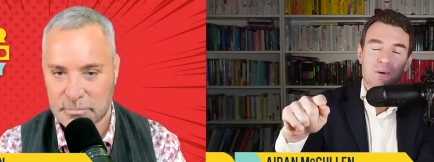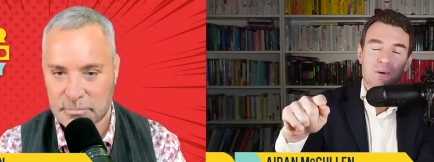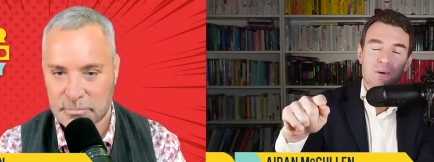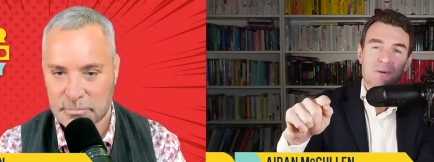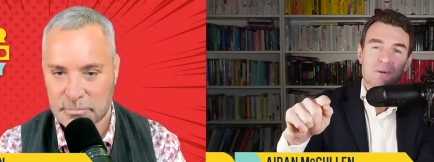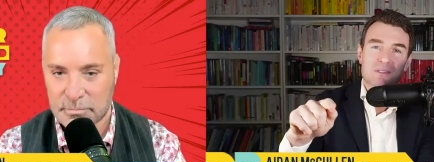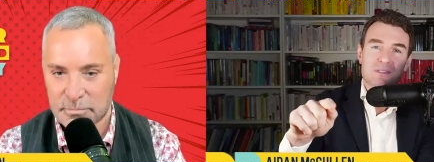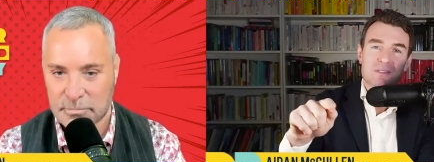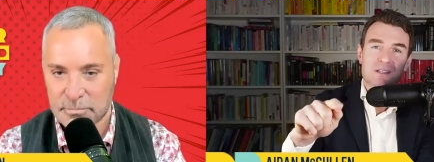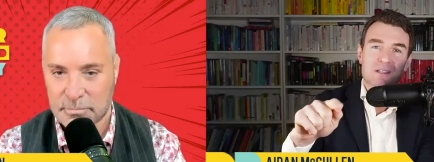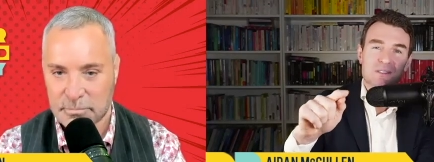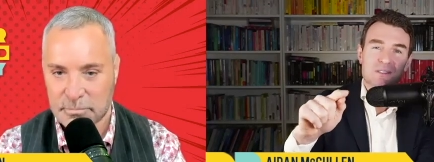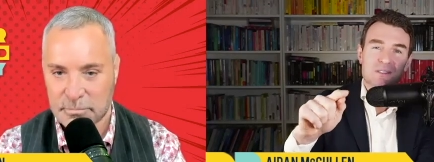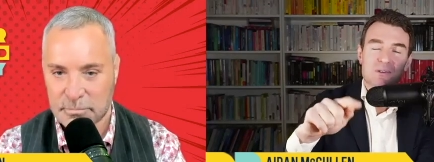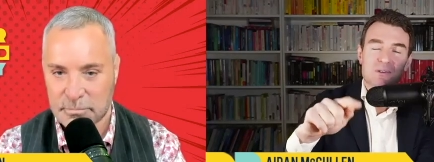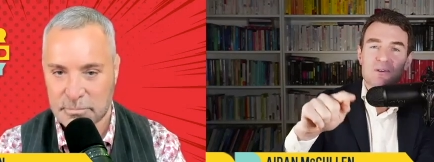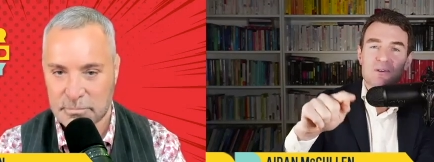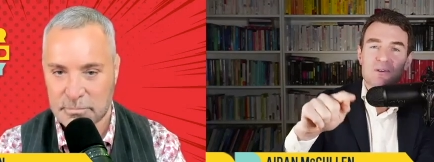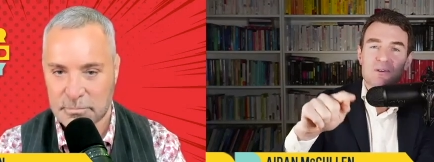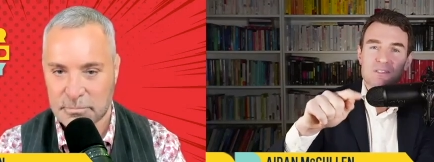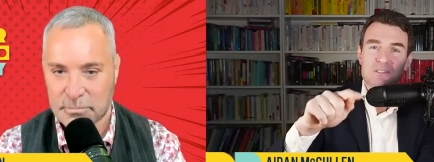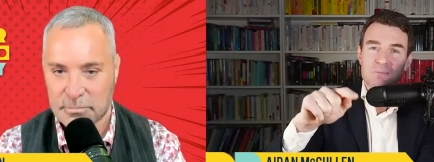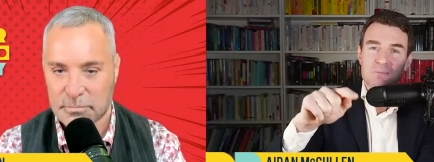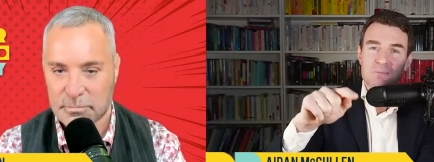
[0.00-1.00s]
Speaker 1: And sans
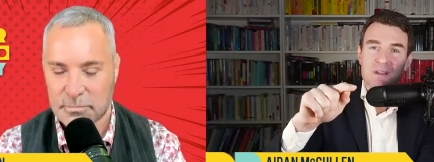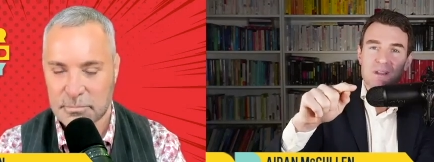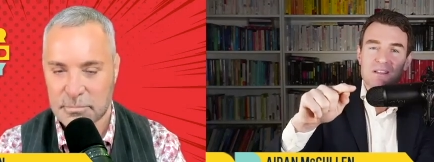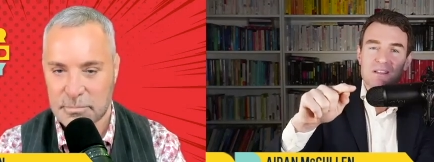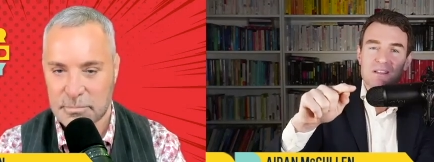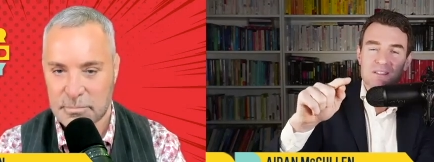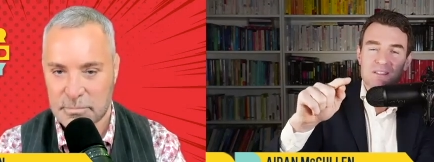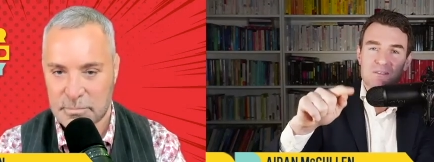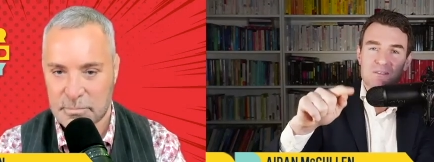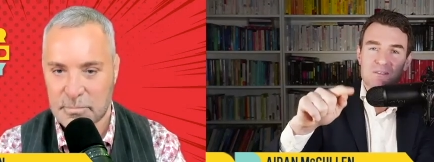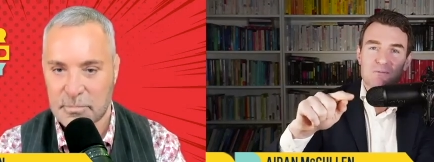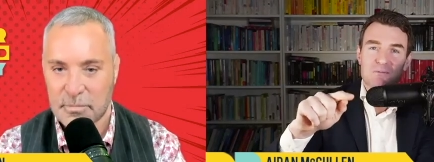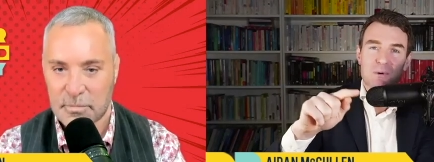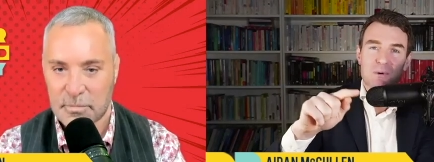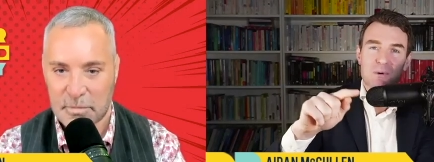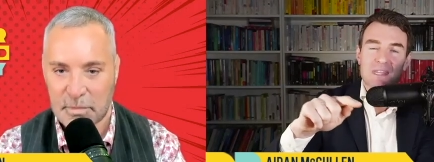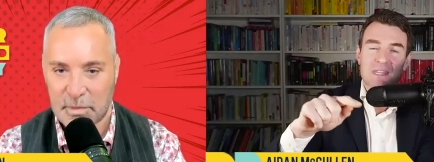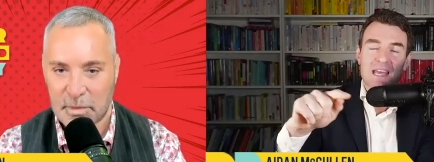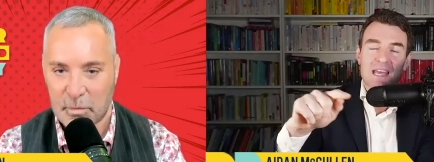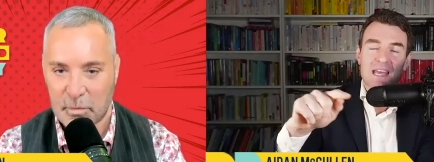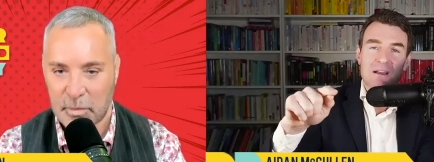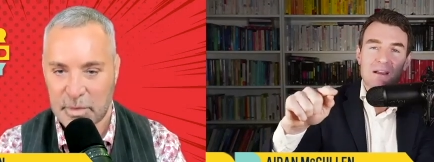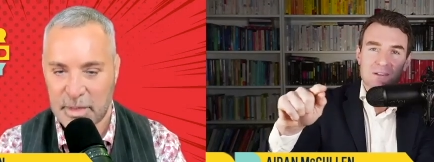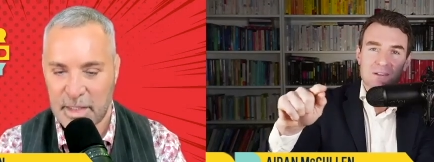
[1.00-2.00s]
means
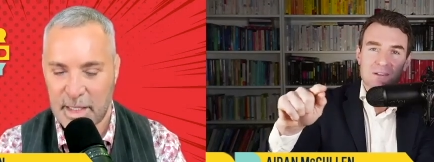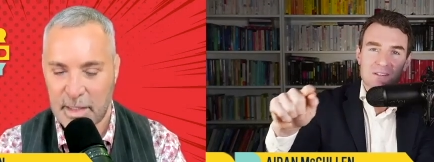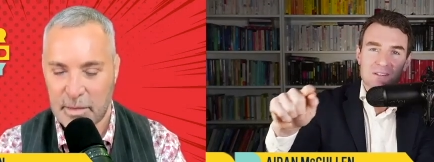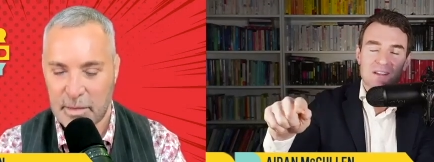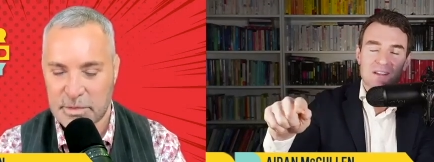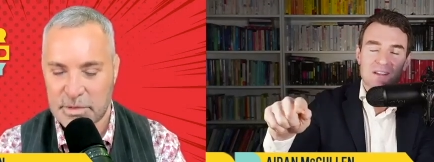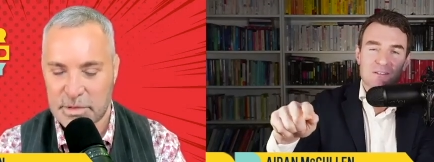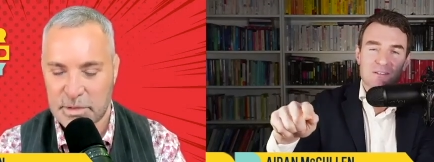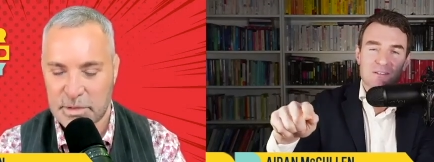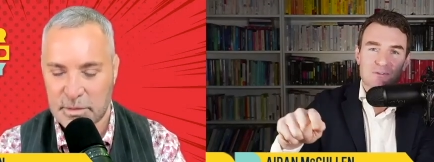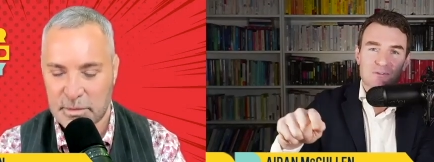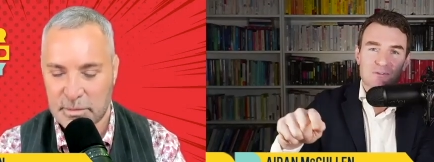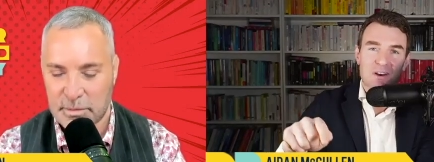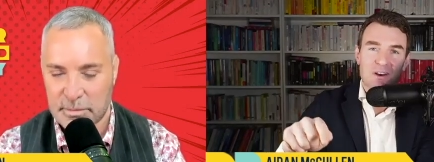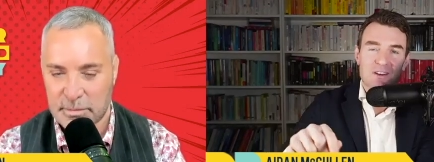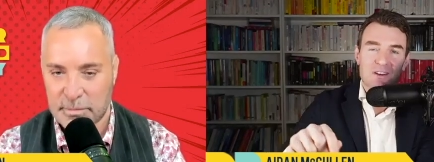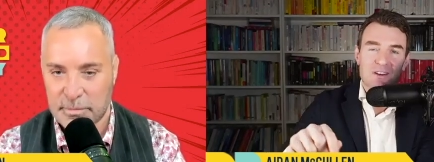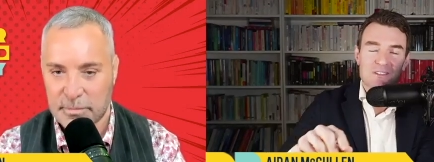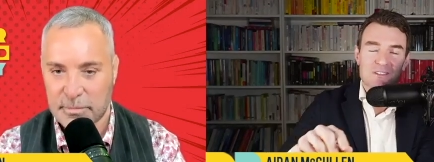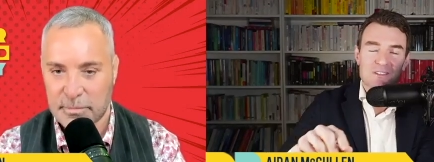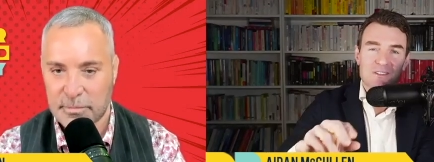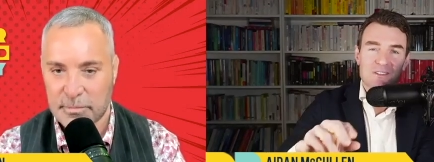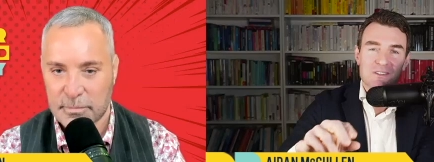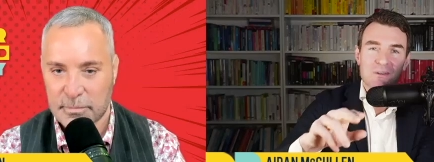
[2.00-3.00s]
without, without. in French. So